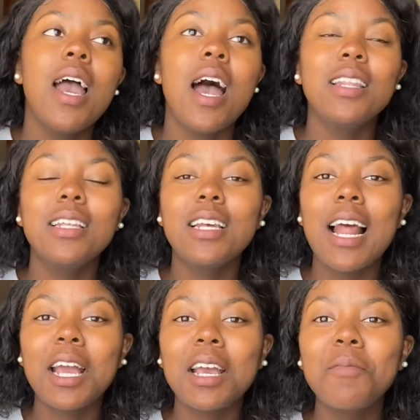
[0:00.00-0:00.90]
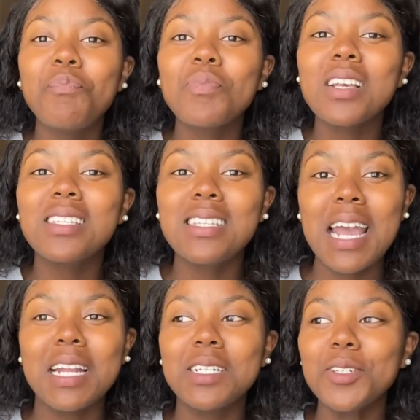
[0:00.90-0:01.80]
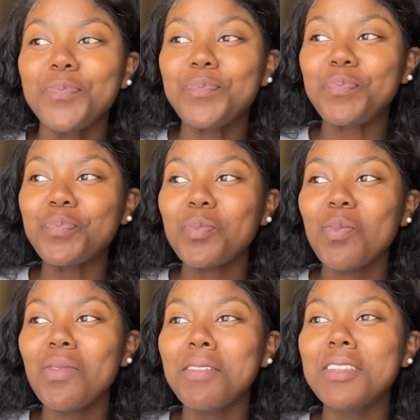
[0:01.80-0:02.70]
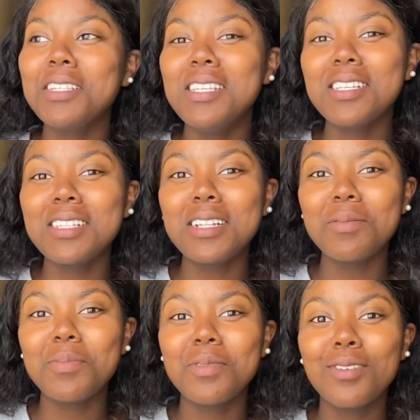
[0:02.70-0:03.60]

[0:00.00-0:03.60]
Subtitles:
And then they like send the till slip.